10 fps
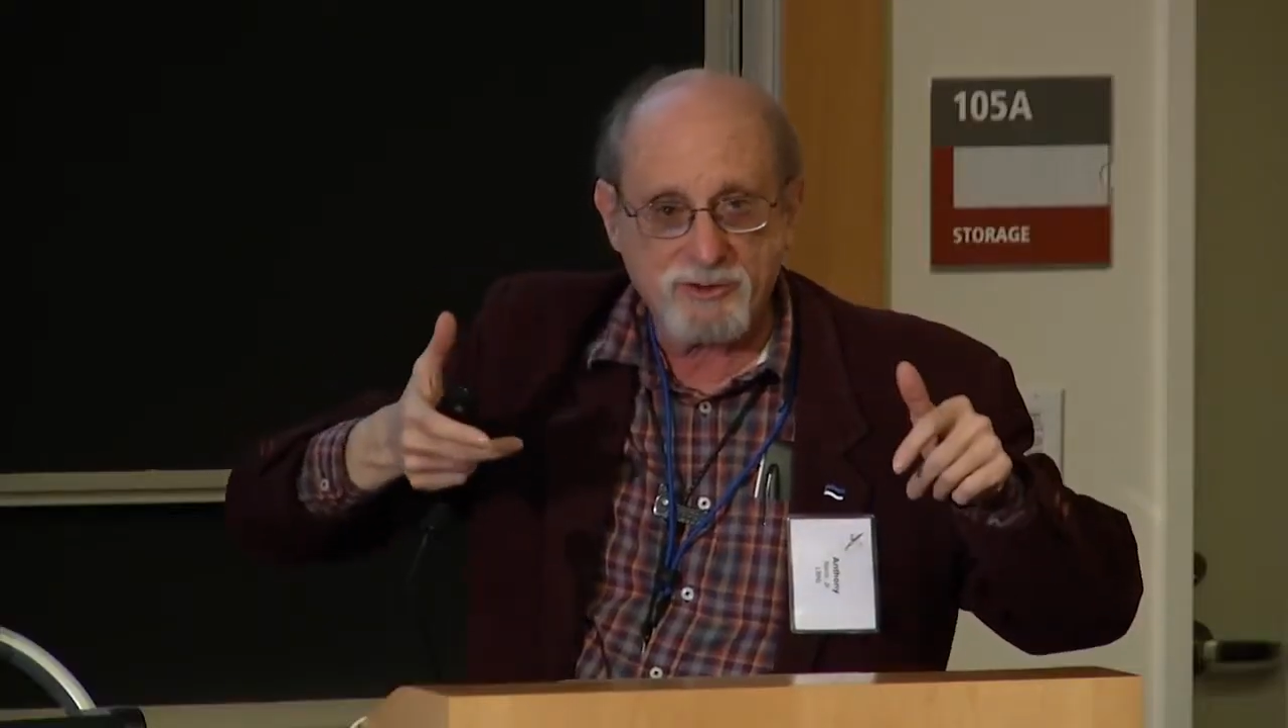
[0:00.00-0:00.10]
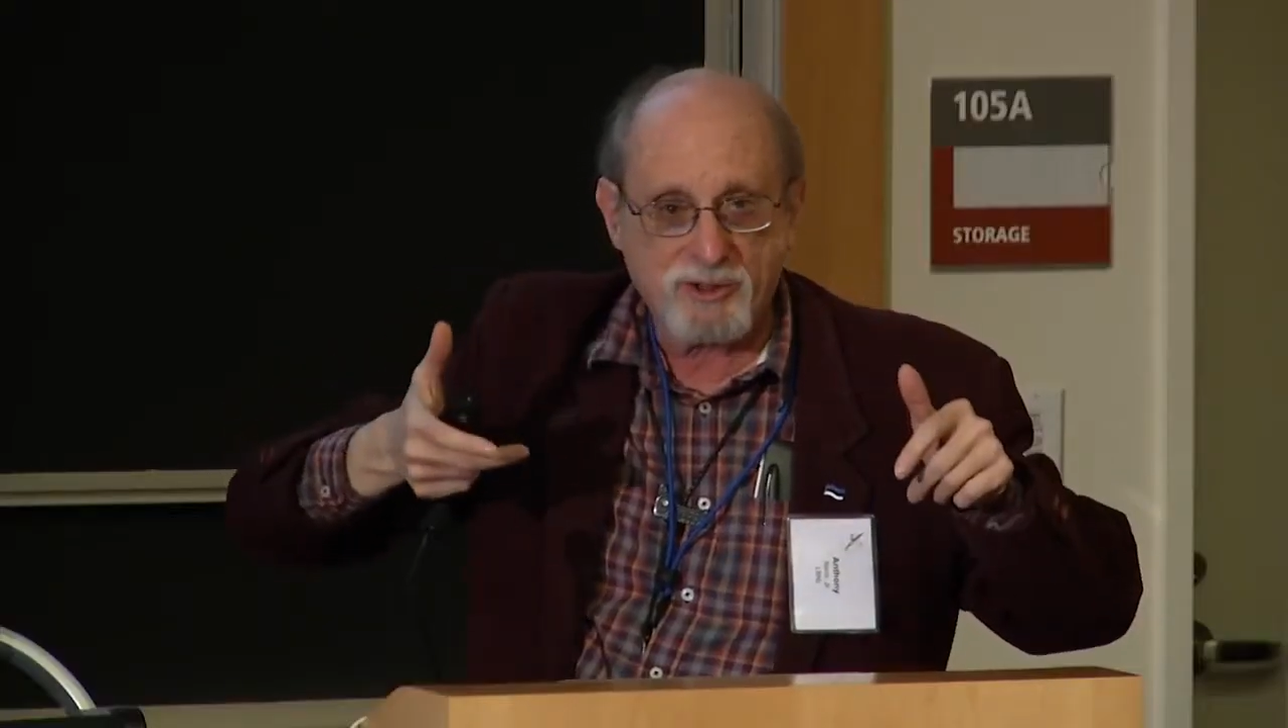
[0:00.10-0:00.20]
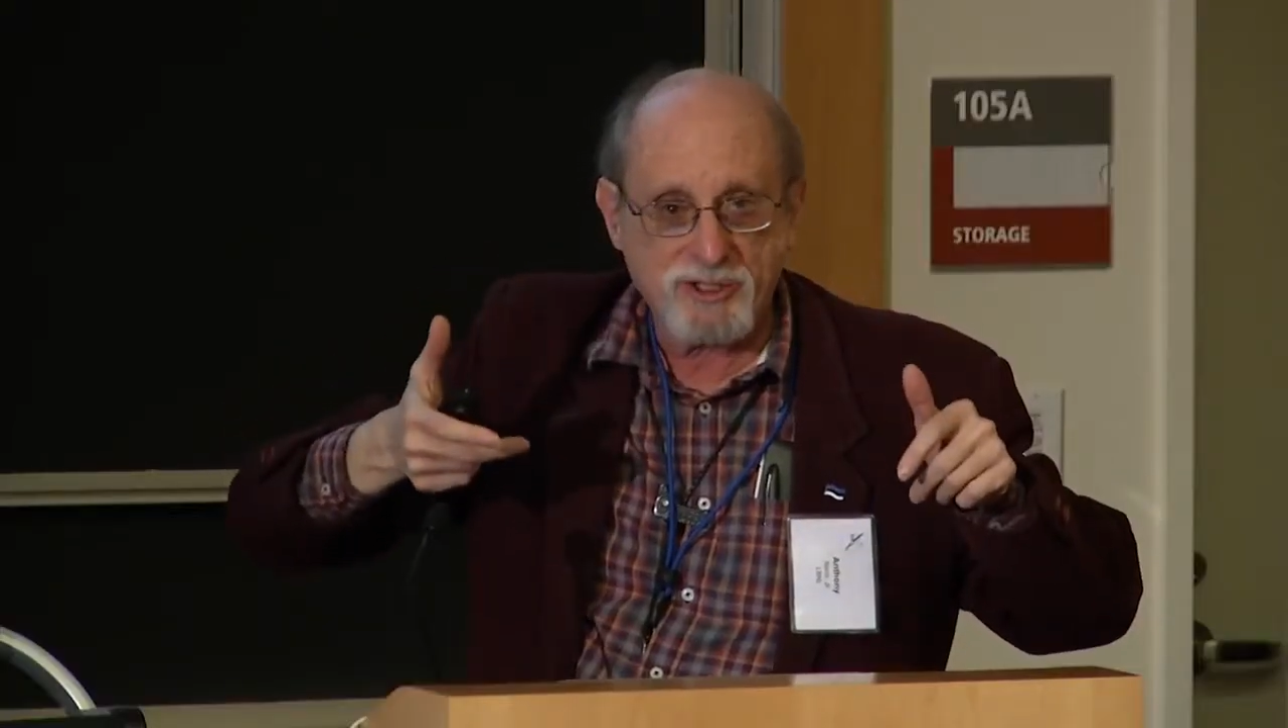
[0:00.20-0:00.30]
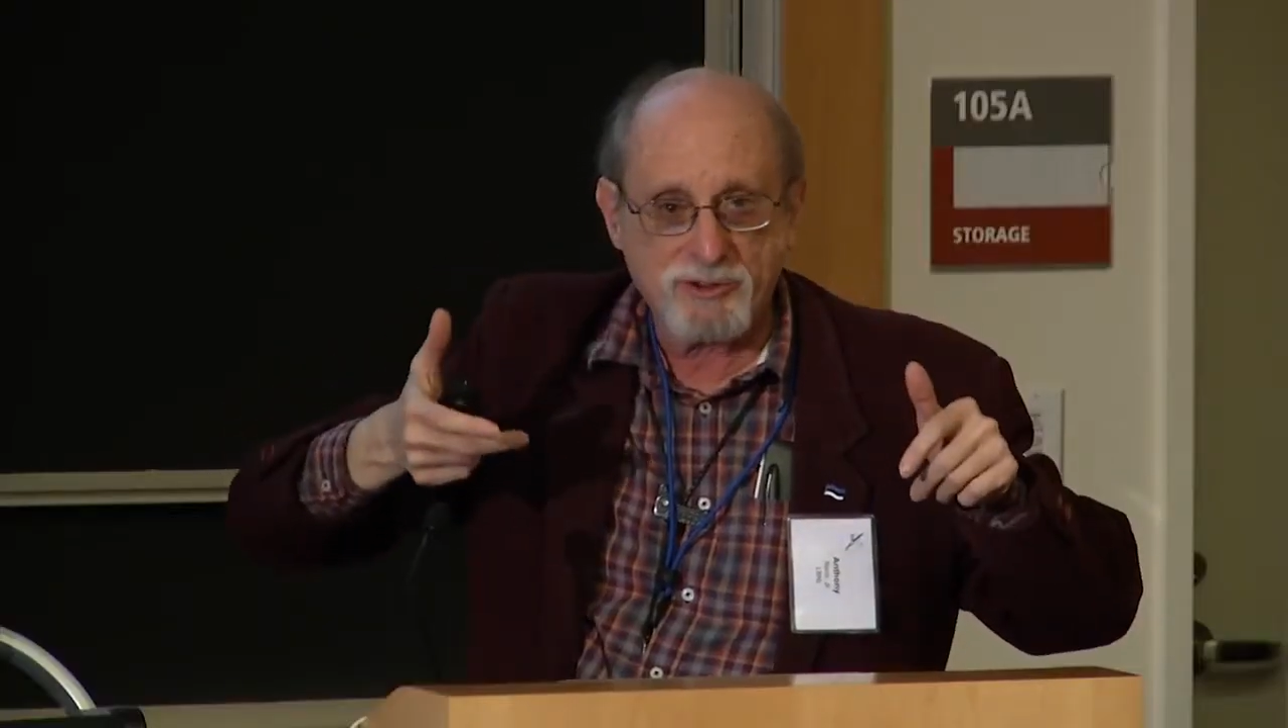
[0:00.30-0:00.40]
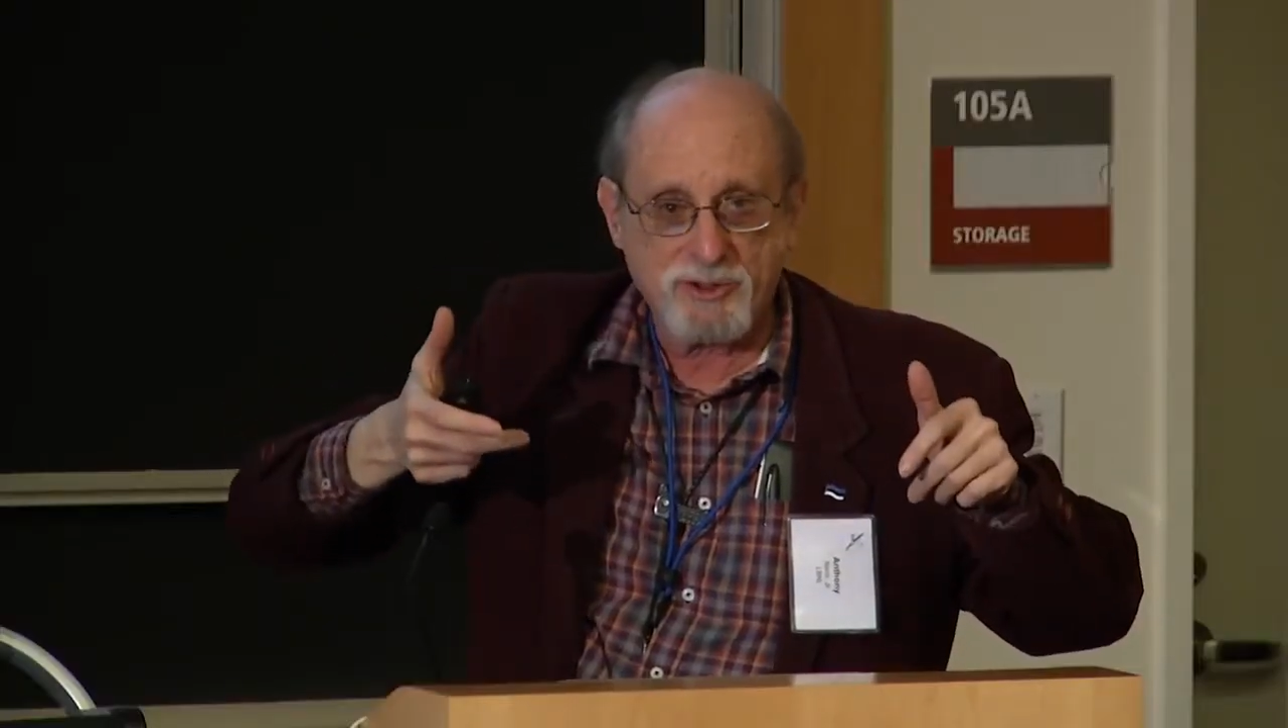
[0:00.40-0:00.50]

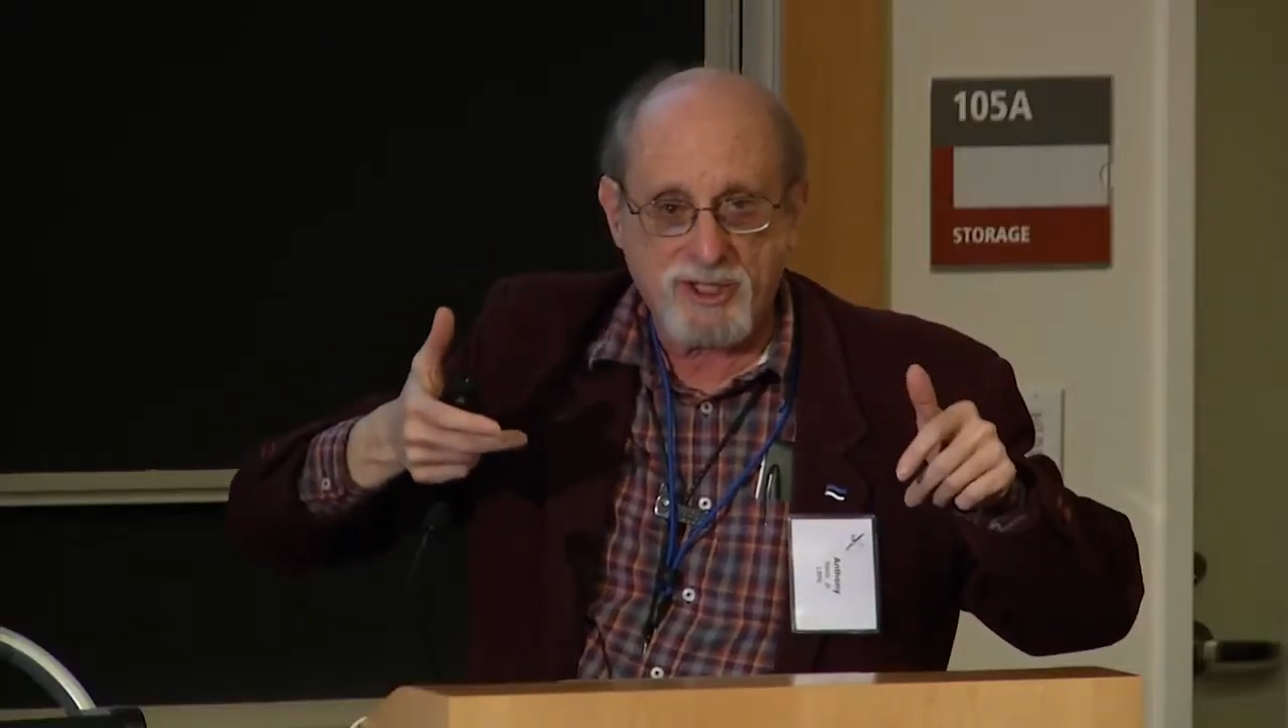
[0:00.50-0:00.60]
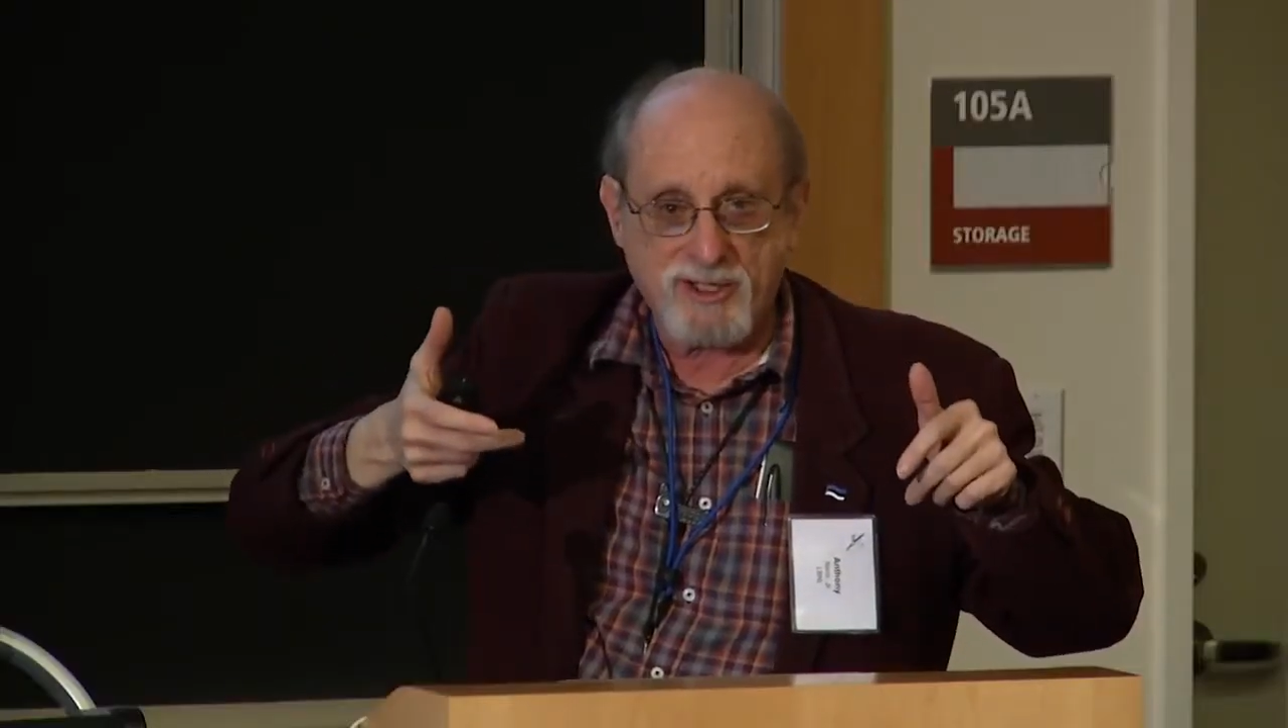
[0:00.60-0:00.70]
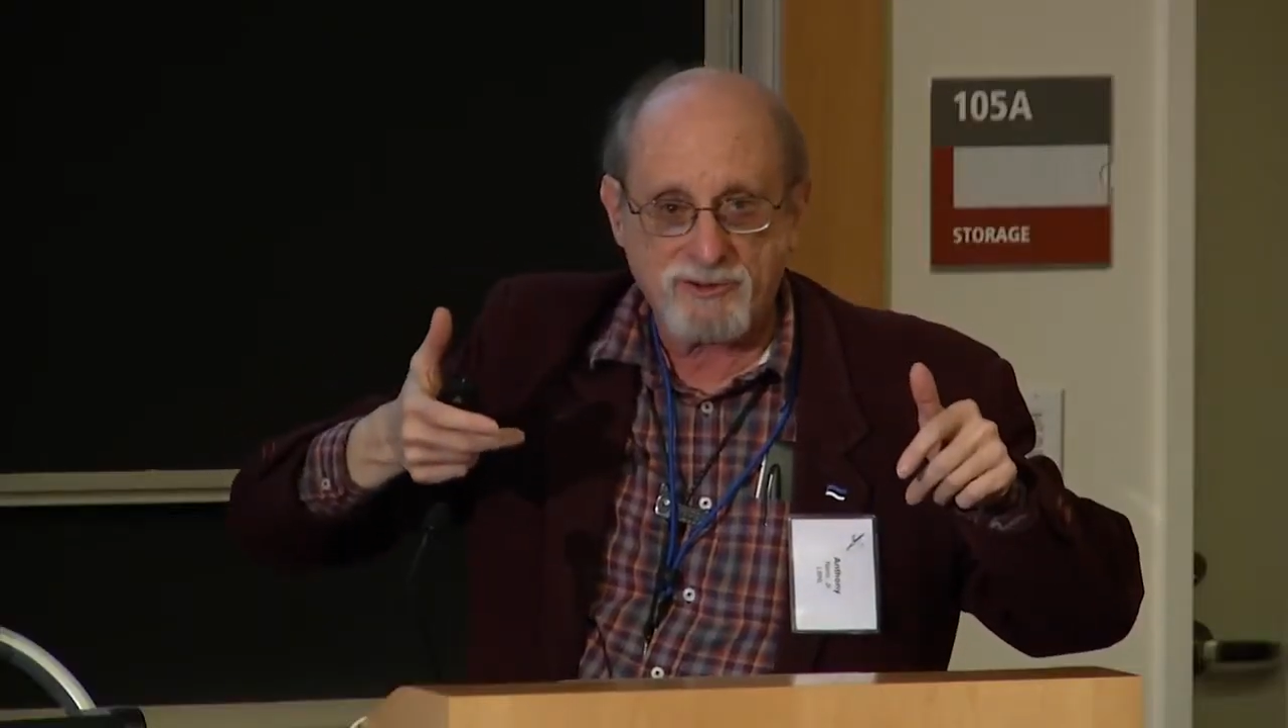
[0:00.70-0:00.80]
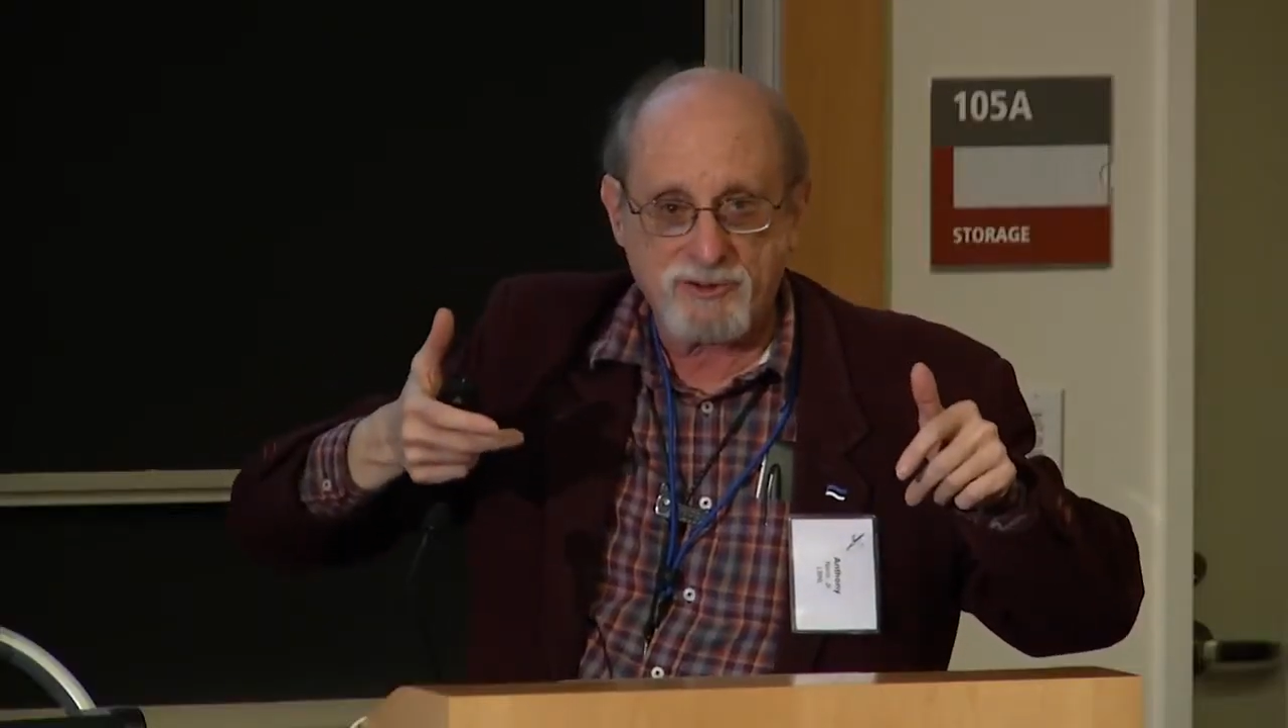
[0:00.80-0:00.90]
22.5